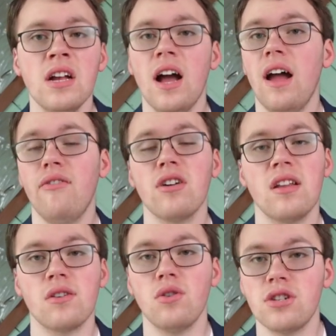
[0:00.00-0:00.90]
If you're
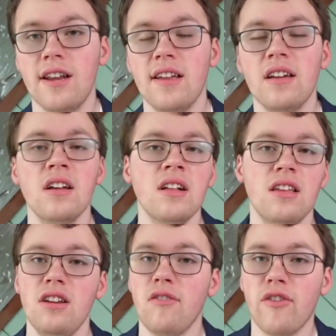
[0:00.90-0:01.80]
looking at goaltending,
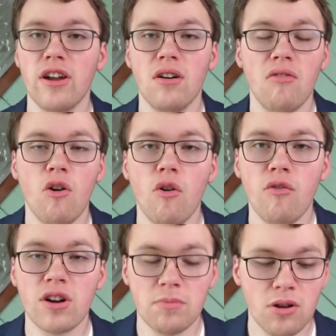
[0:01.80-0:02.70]
they need to figure out if
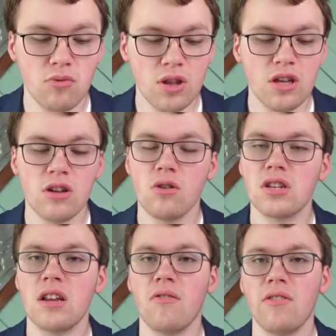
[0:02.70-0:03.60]
Hofer can be a really good
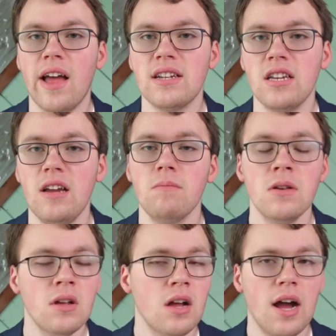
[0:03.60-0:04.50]
goaltender for that team.
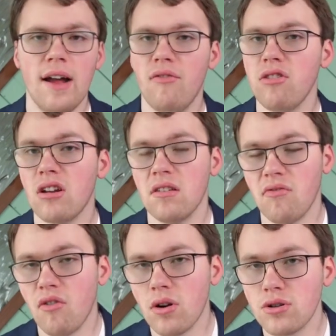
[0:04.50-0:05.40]
If you're looking at the
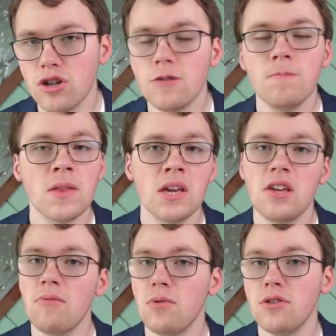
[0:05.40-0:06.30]
forward group,
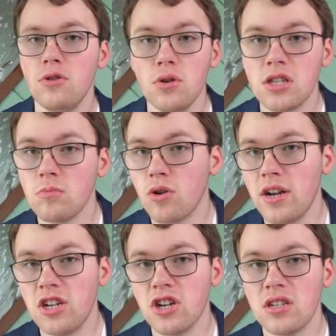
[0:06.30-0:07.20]
give Bull Duke some more
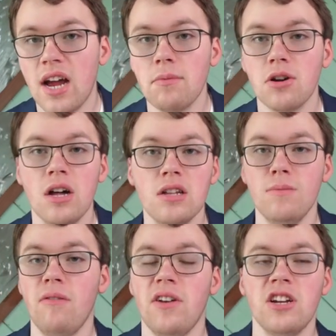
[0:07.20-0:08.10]
NHL time. He got a little
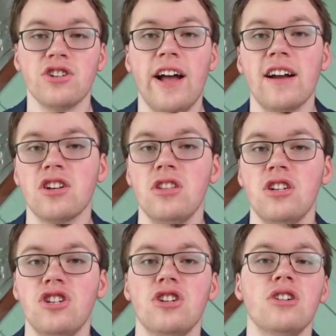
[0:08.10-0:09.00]
bit of NHL action
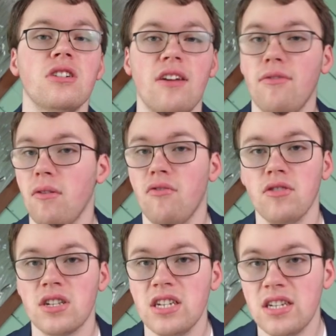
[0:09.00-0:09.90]
this year. Give him a
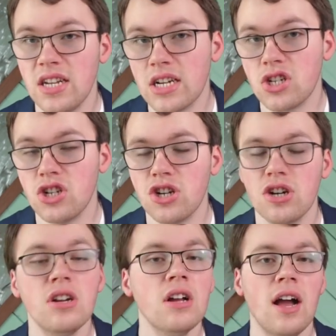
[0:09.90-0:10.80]
full season next
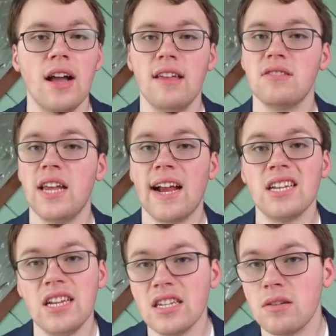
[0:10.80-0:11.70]
year. Give
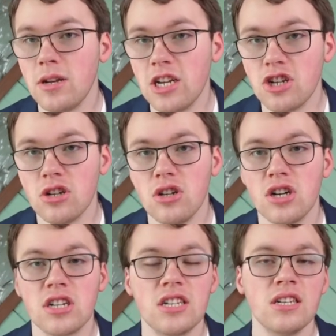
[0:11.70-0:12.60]
Zach Dean some NHL
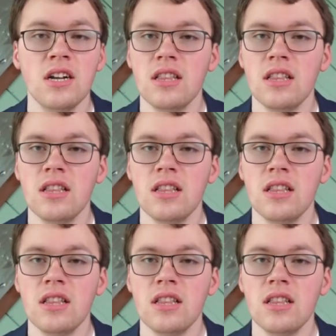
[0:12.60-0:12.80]
looks.